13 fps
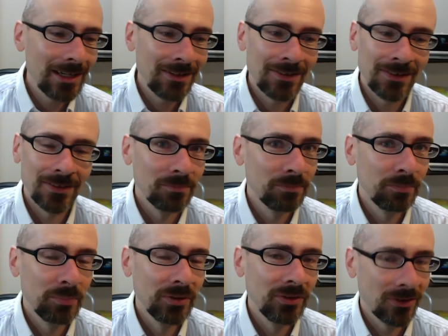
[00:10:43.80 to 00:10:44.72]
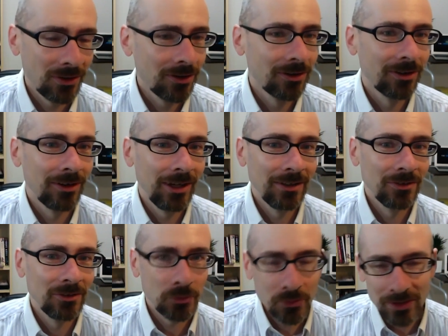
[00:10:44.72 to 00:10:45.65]
It's a bizarre
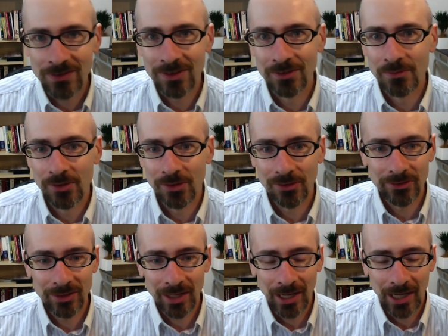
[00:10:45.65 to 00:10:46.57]
and twisted world.